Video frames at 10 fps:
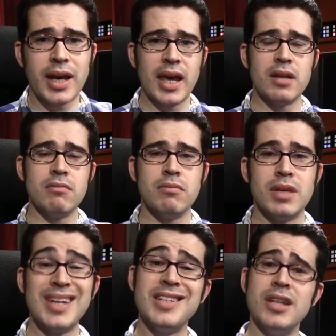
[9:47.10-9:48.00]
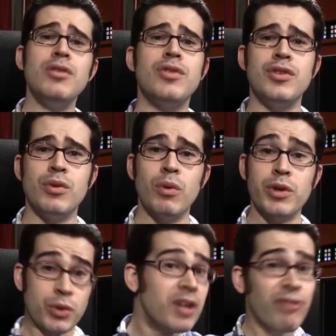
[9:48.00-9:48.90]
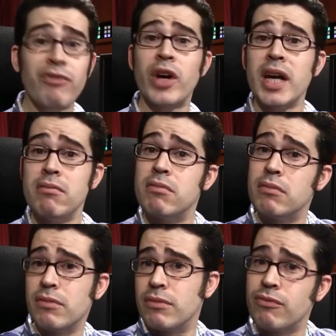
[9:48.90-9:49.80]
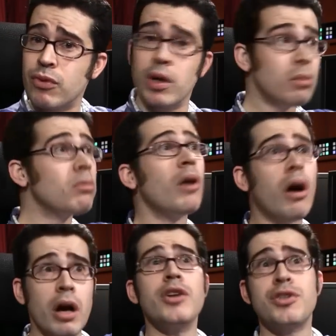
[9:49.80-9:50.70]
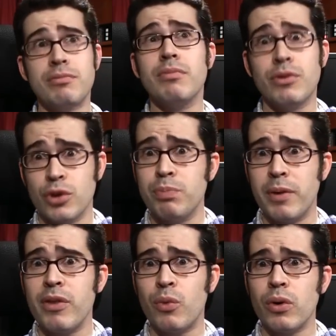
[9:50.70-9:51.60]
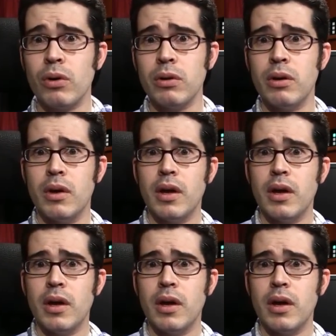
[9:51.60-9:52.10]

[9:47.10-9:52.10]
can continue to do what we're doing for free for a large group of the world.